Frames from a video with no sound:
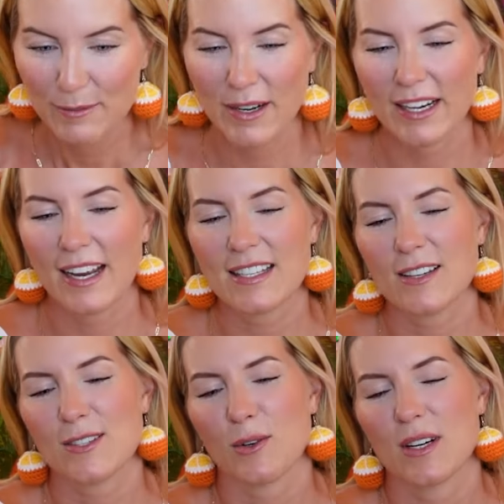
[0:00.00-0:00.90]
But I can't
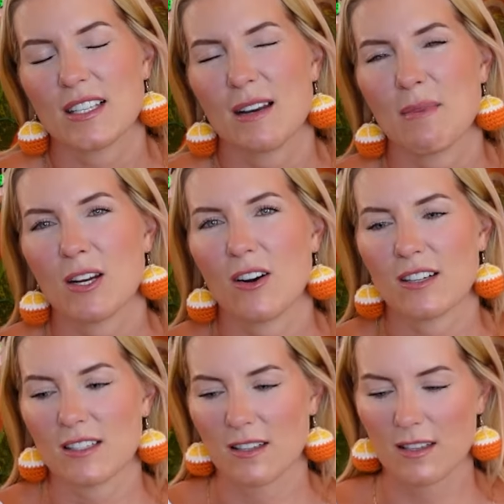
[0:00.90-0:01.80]
tell stories and make
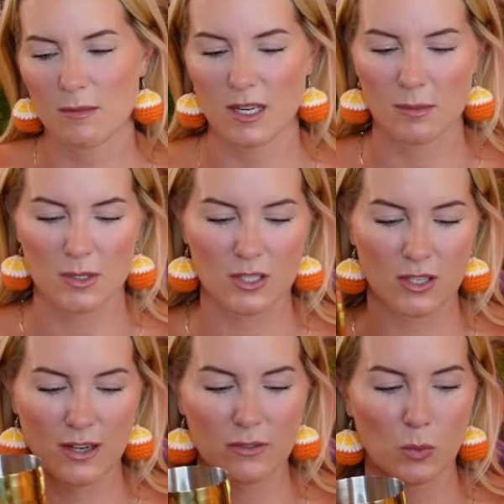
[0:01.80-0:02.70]
cocktails at the same time. So you're
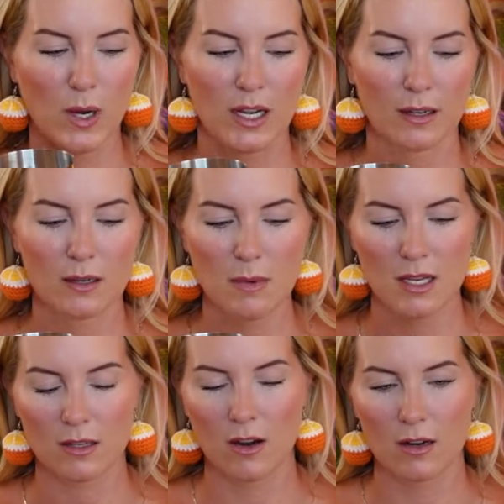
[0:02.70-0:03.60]
going to have to wait. I'm going to
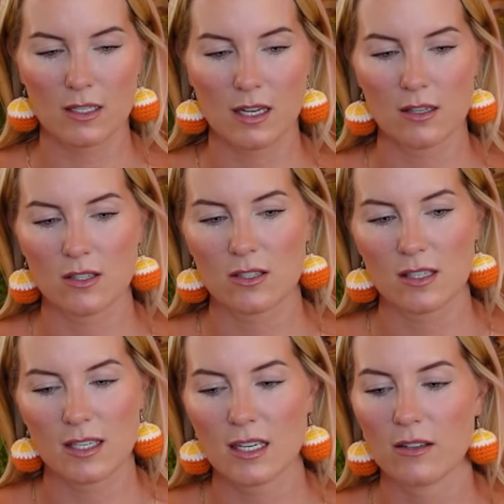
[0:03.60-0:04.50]
make the cocktails just
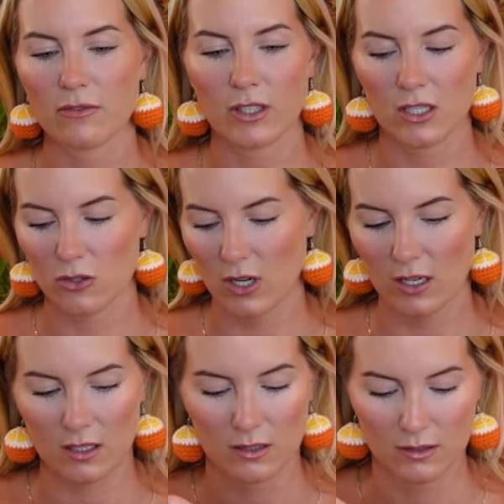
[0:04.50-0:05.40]
because I need a freaking drink